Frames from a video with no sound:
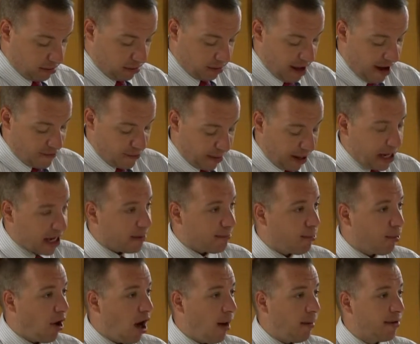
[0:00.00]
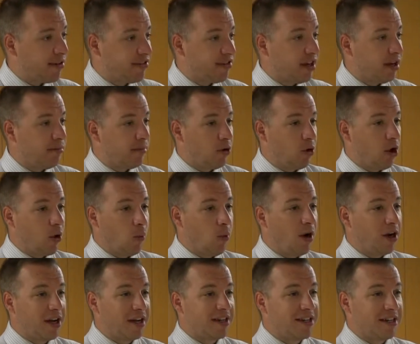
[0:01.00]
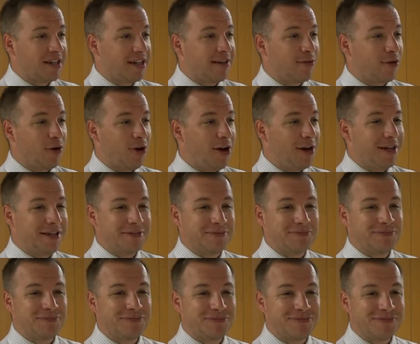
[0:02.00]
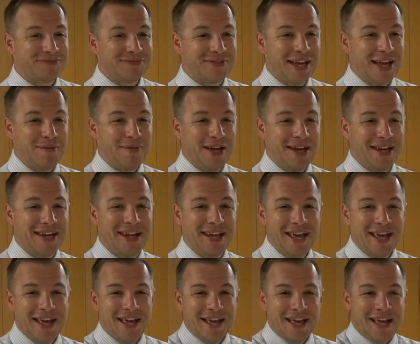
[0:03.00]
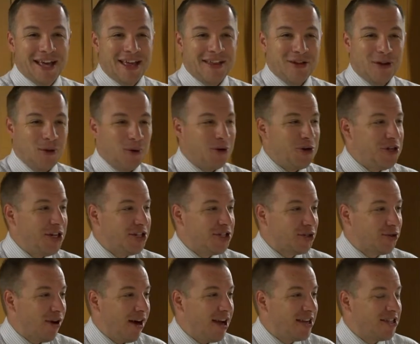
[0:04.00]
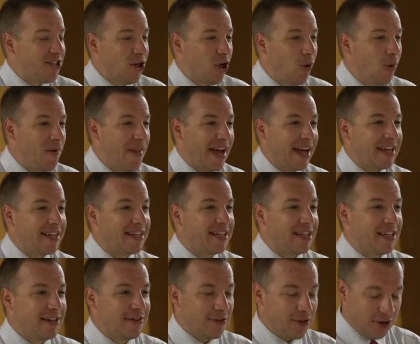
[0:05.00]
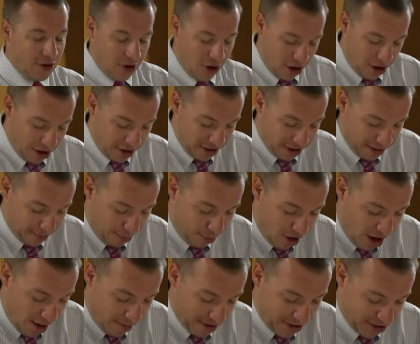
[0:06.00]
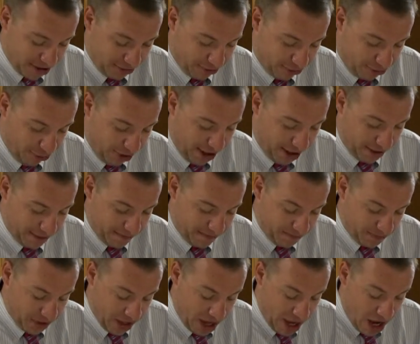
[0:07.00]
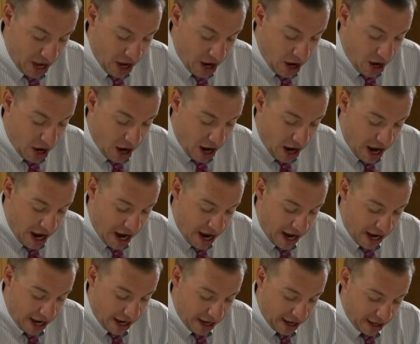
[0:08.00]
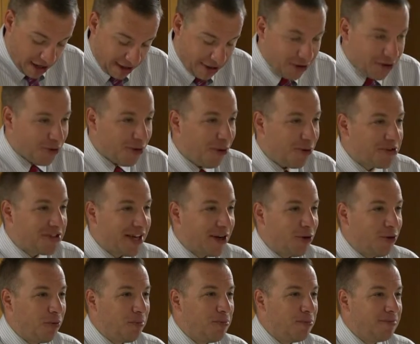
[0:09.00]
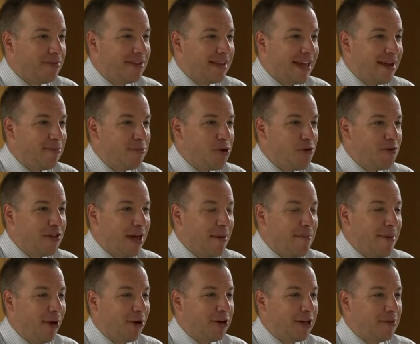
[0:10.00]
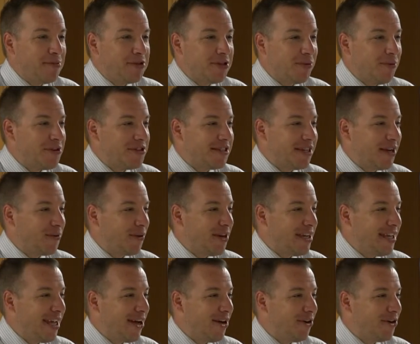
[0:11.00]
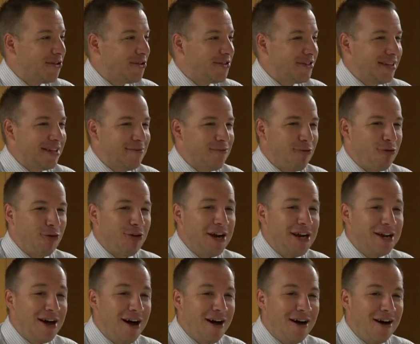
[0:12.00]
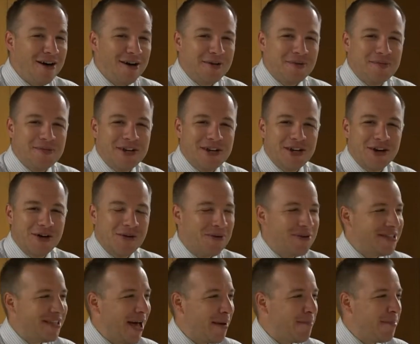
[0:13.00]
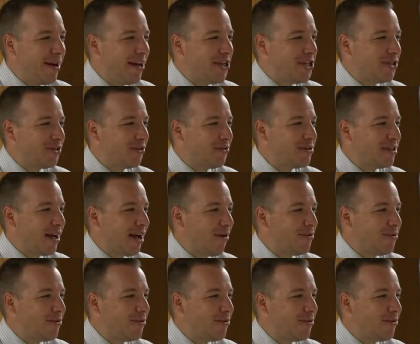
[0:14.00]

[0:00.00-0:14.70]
Everybody can promise it, but only one can deliver on it. Amen. Amen. Amen. The Lord Jesus Christ, the only one that can deliver on the promise of freedom. Uh, what was that old that movie that Mel Gibson was in where he yelled "Freedom"? You know, was that Braveheart?